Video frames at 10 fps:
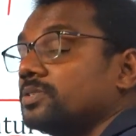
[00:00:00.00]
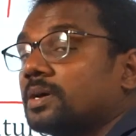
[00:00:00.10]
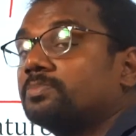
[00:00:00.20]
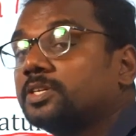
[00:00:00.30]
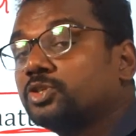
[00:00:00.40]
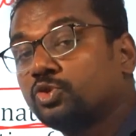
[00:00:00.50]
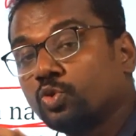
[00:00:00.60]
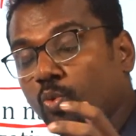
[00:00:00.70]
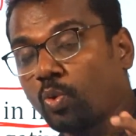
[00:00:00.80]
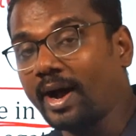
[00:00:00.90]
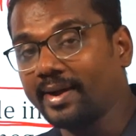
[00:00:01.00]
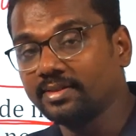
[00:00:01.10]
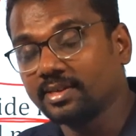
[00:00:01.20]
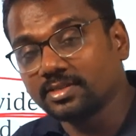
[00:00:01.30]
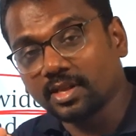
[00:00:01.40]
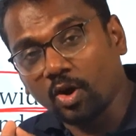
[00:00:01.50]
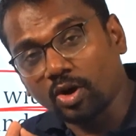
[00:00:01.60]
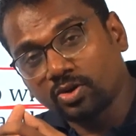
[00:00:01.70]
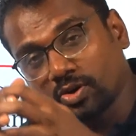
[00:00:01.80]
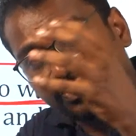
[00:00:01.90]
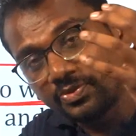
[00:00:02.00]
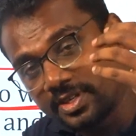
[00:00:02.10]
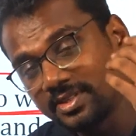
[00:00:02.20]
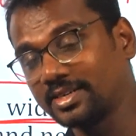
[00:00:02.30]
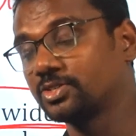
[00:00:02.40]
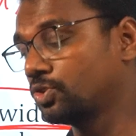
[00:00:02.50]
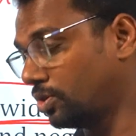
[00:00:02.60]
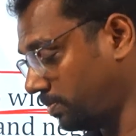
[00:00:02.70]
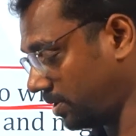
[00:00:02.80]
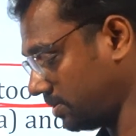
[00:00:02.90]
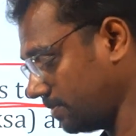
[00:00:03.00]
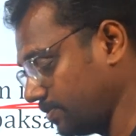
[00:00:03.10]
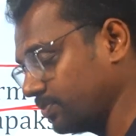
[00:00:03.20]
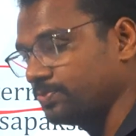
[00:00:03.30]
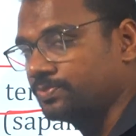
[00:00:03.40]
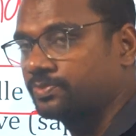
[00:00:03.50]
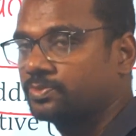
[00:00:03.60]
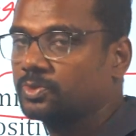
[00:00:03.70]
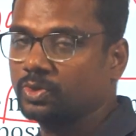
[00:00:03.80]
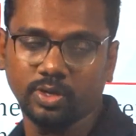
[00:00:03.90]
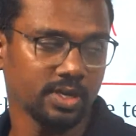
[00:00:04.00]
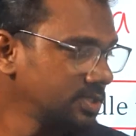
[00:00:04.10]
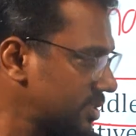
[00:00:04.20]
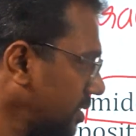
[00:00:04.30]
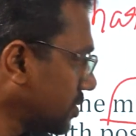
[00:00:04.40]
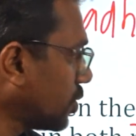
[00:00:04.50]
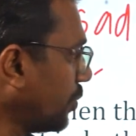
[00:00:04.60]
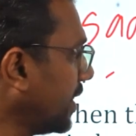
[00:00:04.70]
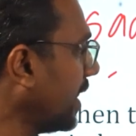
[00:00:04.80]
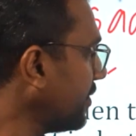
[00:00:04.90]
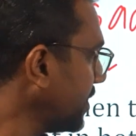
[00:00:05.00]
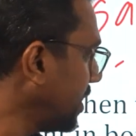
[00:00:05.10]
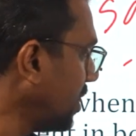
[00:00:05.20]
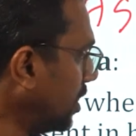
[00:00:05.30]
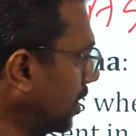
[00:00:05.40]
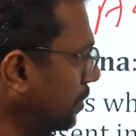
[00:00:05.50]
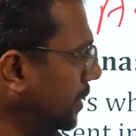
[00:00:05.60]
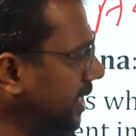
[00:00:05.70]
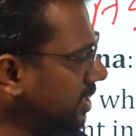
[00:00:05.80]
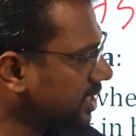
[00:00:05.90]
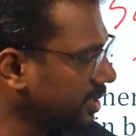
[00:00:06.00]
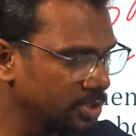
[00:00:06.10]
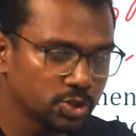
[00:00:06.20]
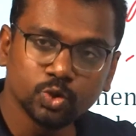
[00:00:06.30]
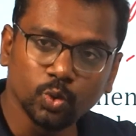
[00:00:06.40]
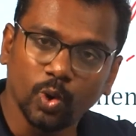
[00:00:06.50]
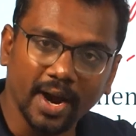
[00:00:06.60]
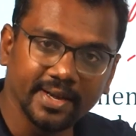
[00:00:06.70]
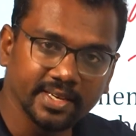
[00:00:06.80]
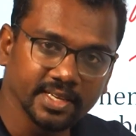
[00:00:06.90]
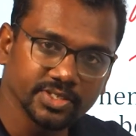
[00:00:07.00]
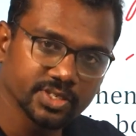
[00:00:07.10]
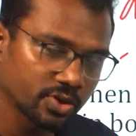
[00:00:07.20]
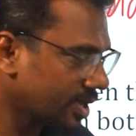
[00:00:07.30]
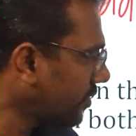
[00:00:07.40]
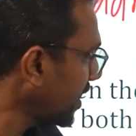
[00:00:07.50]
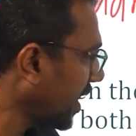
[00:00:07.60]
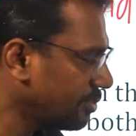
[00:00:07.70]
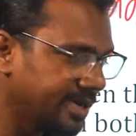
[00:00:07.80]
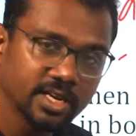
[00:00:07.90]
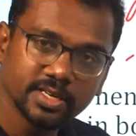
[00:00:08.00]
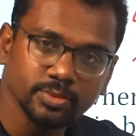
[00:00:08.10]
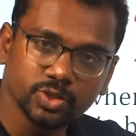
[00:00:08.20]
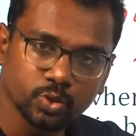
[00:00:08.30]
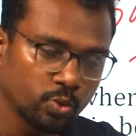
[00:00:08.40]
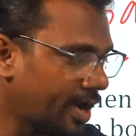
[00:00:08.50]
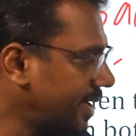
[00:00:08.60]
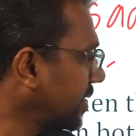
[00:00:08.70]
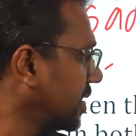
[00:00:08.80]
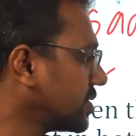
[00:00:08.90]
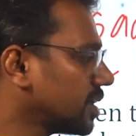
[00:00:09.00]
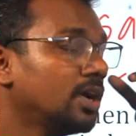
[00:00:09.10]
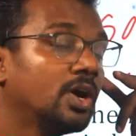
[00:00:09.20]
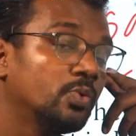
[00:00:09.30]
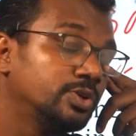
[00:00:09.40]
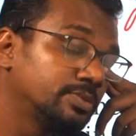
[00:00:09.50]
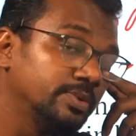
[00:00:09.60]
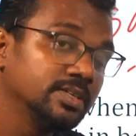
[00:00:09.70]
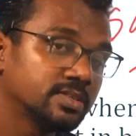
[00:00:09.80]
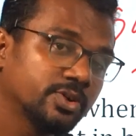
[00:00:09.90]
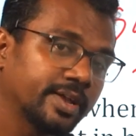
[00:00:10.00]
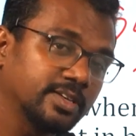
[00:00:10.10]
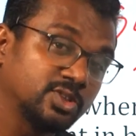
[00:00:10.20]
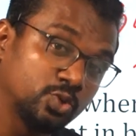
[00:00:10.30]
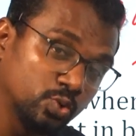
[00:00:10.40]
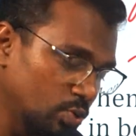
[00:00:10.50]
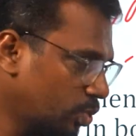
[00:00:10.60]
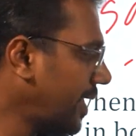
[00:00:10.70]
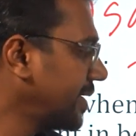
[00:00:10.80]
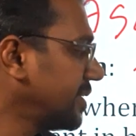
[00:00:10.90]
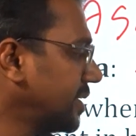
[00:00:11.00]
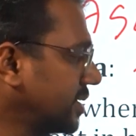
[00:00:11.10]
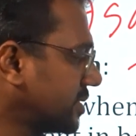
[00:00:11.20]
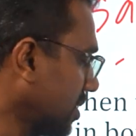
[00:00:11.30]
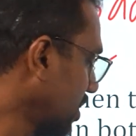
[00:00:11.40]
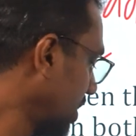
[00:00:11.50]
is something too wide. There is a lot of thing that's knowable. Okay, listen. So we have here middle term is too wide in nature. Okay, we have middle term is too wide in nature, which means, okay, too wide in nature.